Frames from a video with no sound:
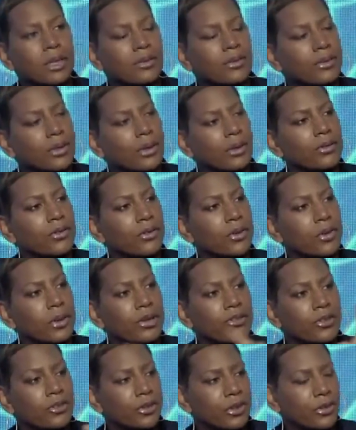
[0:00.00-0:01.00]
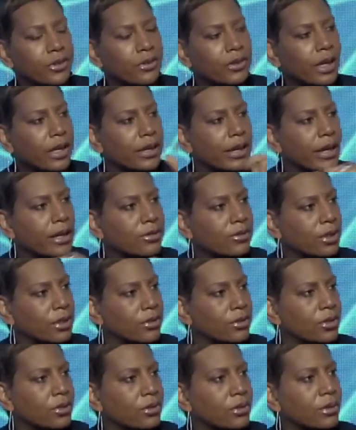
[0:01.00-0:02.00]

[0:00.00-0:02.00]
a series of questions that they're not asking you?